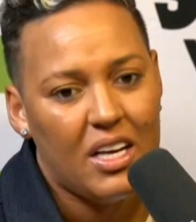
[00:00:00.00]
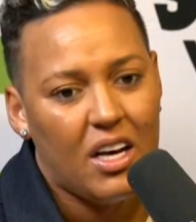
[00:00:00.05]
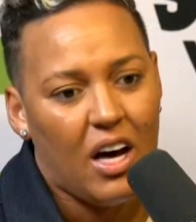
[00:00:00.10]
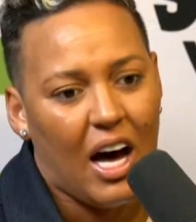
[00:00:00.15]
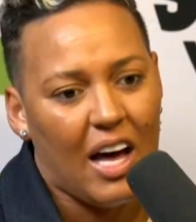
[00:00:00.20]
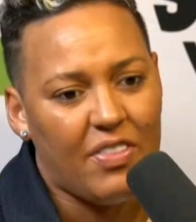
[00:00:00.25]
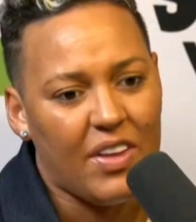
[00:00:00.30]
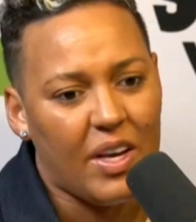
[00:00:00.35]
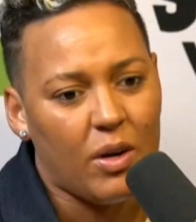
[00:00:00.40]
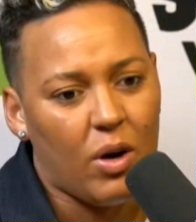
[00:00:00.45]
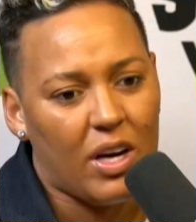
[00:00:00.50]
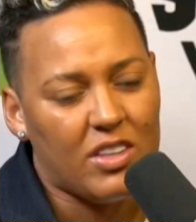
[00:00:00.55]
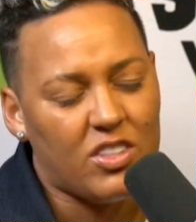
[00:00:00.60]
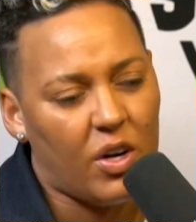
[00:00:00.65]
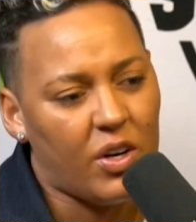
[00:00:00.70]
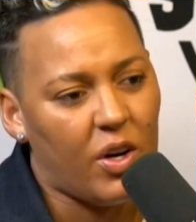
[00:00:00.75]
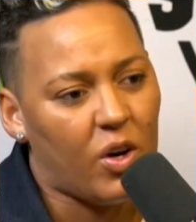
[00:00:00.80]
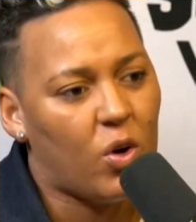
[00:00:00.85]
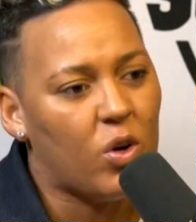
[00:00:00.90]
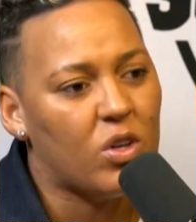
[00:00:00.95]
I think
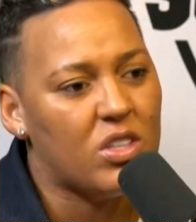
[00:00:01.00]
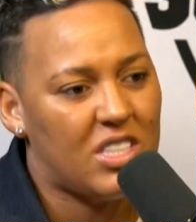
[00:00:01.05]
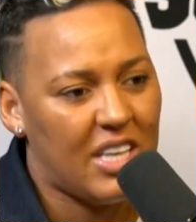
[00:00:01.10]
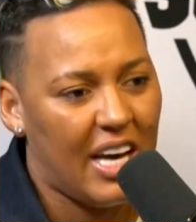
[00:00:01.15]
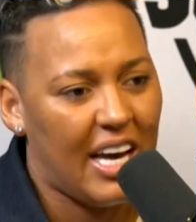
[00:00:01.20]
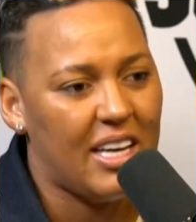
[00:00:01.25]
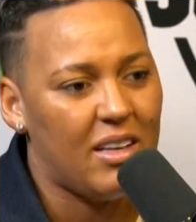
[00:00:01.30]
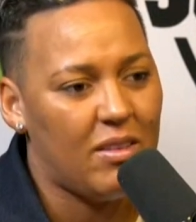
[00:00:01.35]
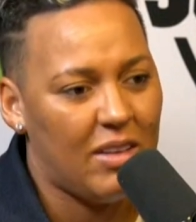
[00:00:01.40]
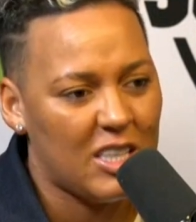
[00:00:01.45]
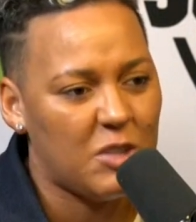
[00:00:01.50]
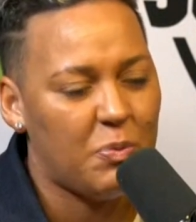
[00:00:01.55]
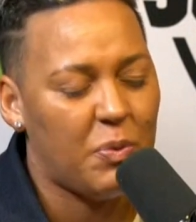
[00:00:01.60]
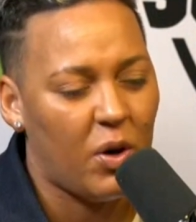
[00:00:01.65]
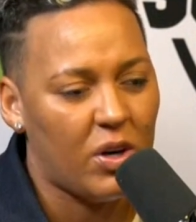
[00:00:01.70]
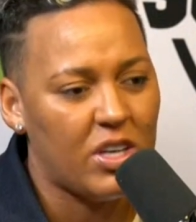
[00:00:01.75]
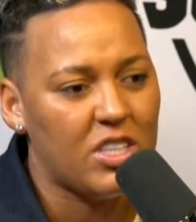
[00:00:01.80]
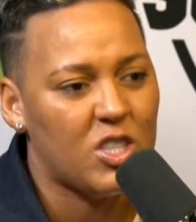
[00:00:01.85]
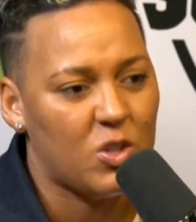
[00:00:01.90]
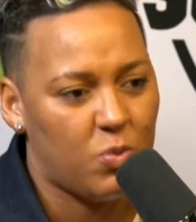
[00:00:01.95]
Antonio Conte, let's be
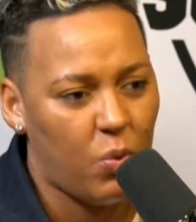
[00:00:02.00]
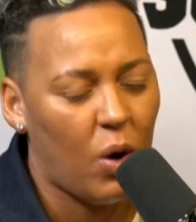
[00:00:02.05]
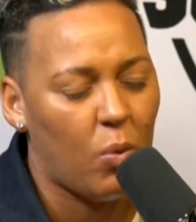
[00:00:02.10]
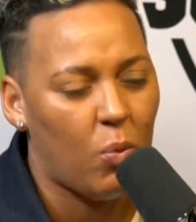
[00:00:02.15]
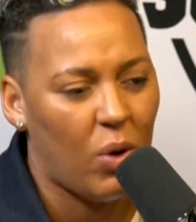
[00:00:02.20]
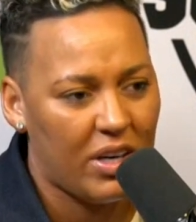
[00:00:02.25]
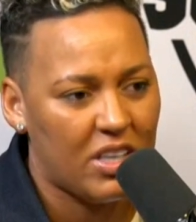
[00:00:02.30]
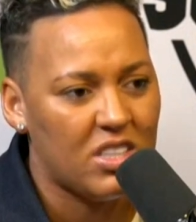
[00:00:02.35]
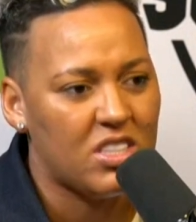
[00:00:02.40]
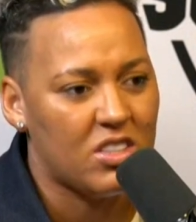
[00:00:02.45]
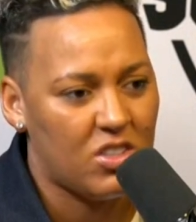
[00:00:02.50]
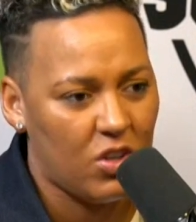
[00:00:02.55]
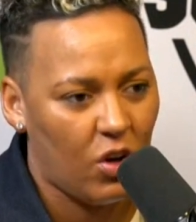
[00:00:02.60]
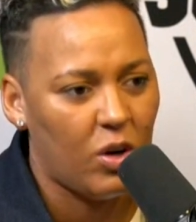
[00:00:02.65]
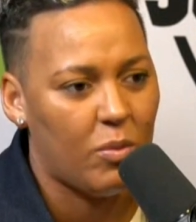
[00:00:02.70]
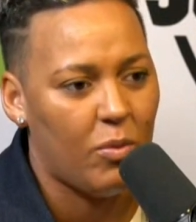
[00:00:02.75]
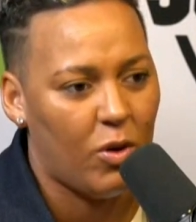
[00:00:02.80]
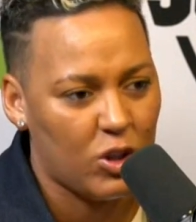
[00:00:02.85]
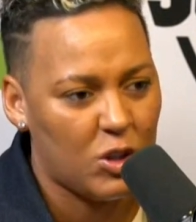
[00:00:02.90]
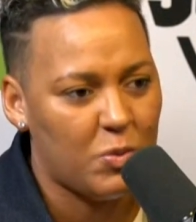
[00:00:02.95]
honest, has worked wonders at
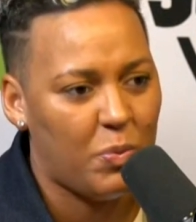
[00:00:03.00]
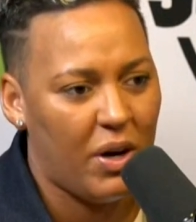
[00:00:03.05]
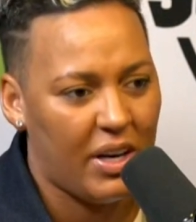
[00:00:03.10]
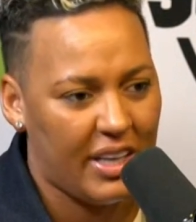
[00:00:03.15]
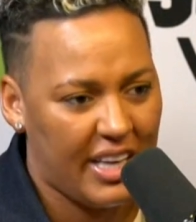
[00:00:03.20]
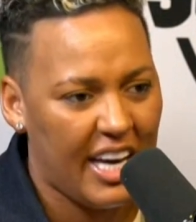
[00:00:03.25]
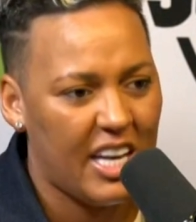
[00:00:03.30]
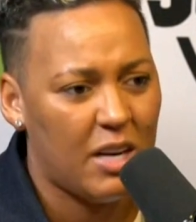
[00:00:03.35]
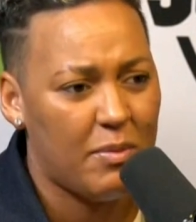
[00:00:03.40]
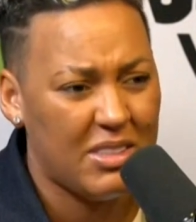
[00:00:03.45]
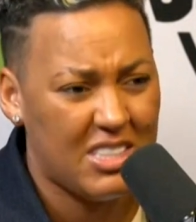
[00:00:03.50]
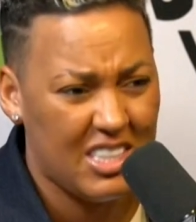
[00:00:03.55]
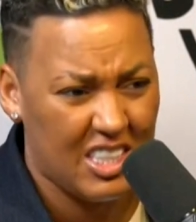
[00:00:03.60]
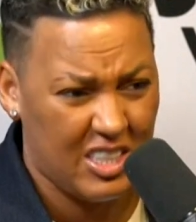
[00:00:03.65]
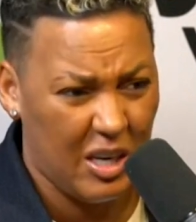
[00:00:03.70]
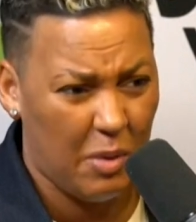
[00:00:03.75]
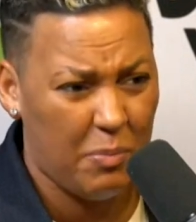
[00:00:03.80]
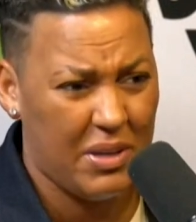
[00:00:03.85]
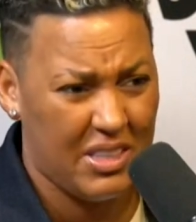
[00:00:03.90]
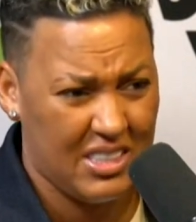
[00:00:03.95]
Tottenham Hotspur, getting them into the
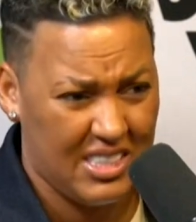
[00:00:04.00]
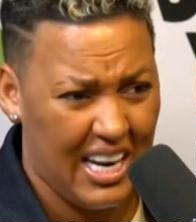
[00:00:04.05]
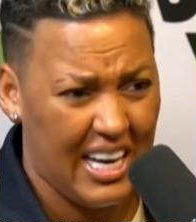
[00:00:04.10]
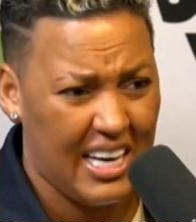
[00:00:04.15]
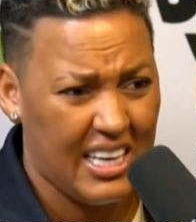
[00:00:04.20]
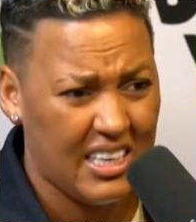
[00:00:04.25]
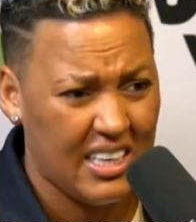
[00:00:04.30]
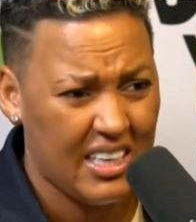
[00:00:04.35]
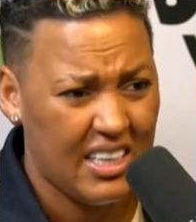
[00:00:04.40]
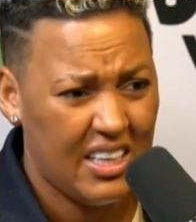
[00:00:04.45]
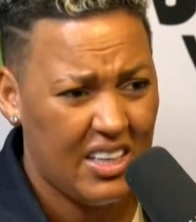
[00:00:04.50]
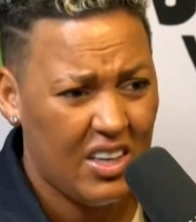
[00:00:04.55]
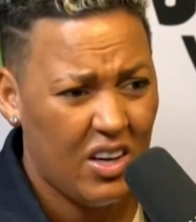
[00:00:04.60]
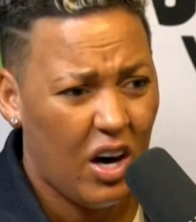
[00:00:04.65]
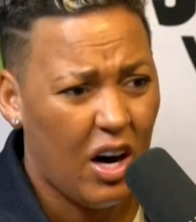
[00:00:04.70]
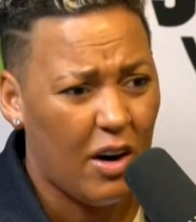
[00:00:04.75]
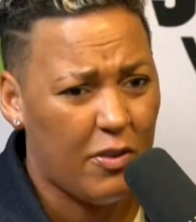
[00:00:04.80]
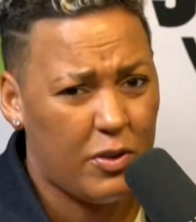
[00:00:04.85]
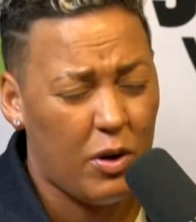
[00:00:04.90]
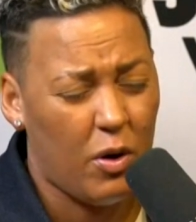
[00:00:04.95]
Champions League
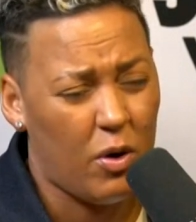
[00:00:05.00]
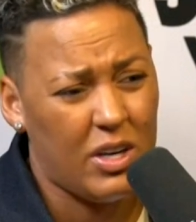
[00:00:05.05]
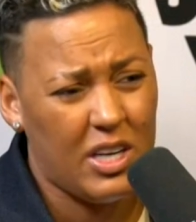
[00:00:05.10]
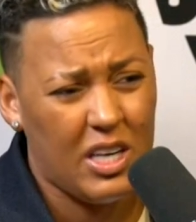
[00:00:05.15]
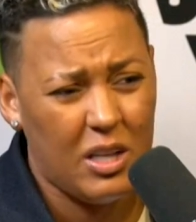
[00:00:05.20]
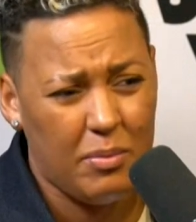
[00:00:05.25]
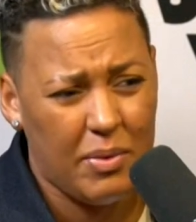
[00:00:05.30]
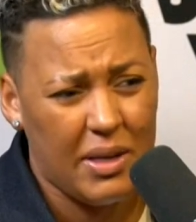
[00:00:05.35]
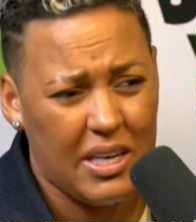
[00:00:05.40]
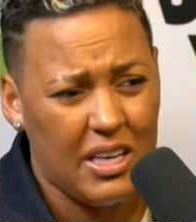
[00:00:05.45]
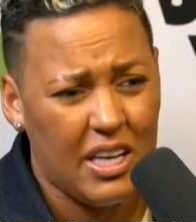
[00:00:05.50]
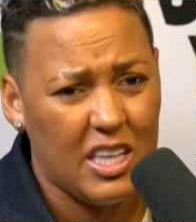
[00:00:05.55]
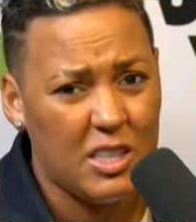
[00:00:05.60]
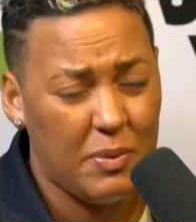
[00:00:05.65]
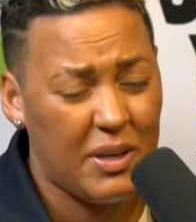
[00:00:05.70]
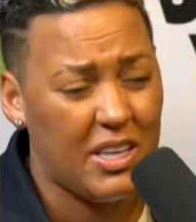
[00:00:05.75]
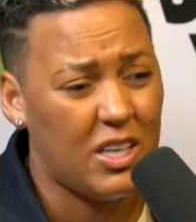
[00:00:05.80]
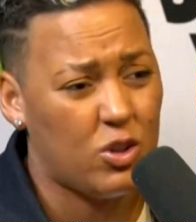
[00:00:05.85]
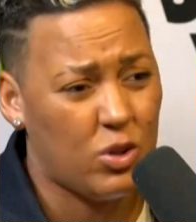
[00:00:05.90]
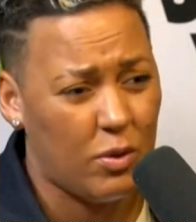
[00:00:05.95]
after he's been
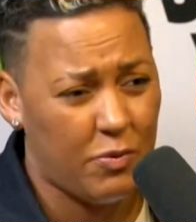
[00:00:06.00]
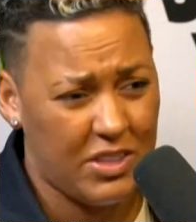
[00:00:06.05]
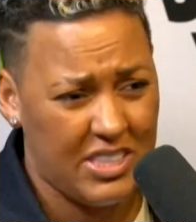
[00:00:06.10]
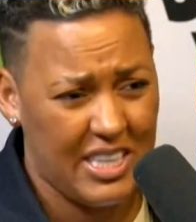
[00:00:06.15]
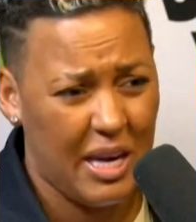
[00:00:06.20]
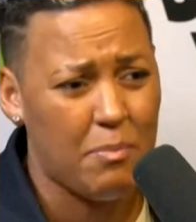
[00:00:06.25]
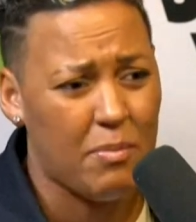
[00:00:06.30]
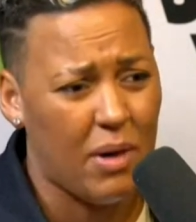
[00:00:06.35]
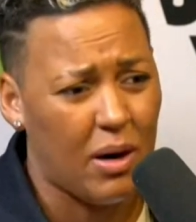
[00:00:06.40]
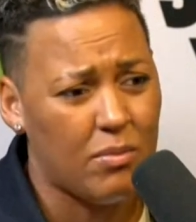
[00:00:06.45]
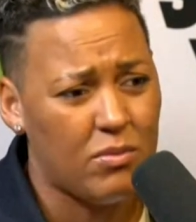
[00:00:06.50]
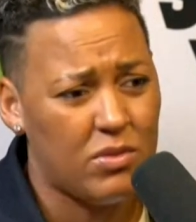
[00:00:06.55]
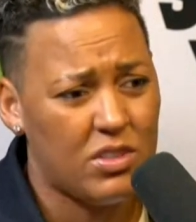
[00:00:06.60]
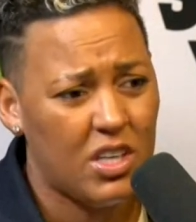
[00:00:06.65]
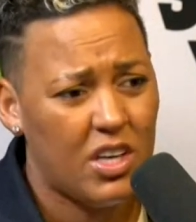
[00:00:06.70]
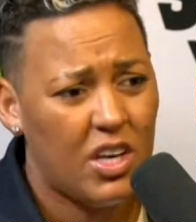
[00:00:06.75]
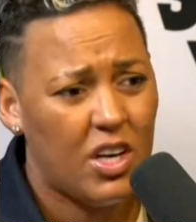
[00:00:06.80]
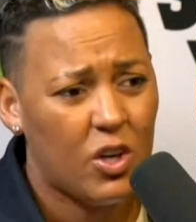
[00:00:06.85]
in the job for 10 months,